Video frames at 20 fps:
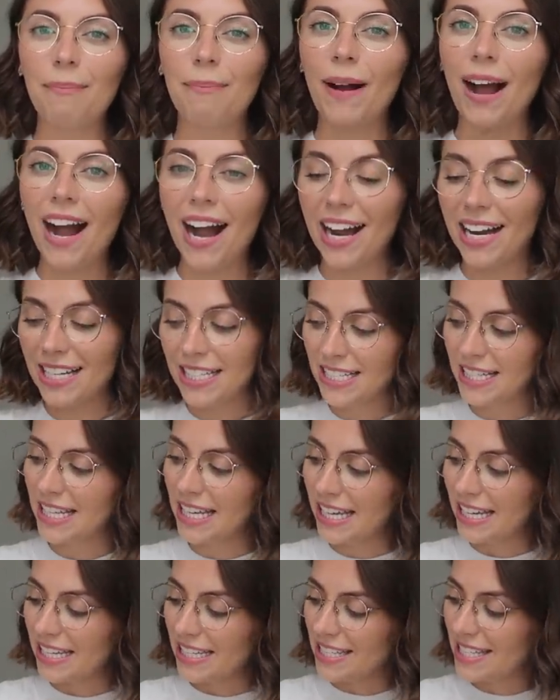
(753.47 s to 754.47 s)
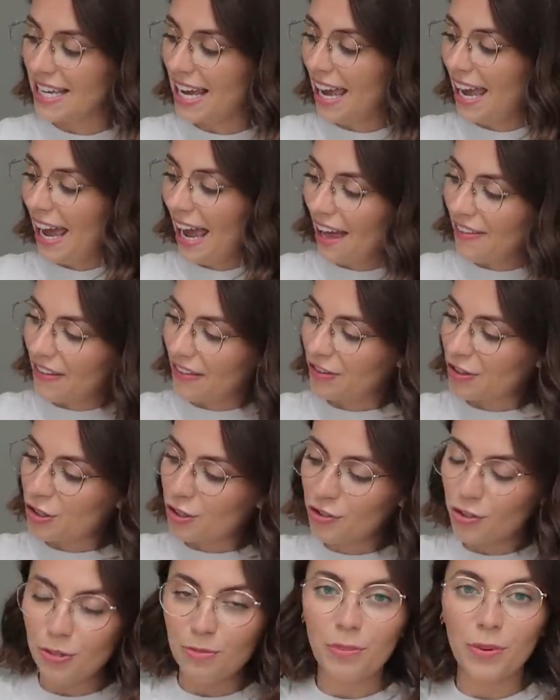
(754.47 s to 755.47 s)
behind these and that they're
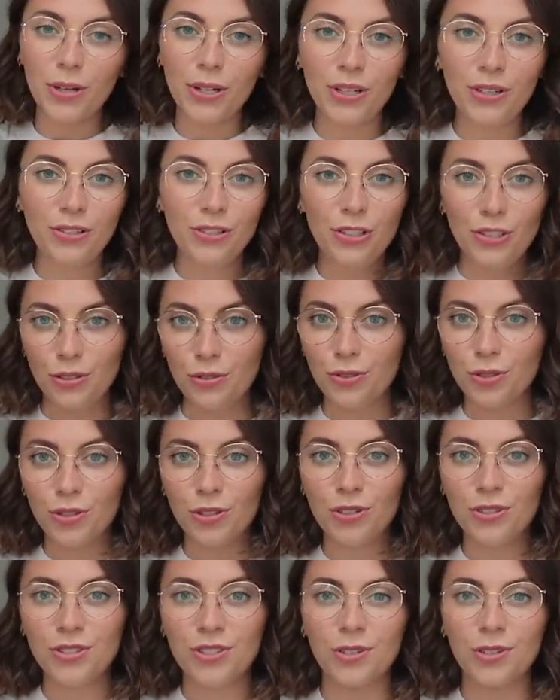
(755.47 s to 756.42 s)
super neutral.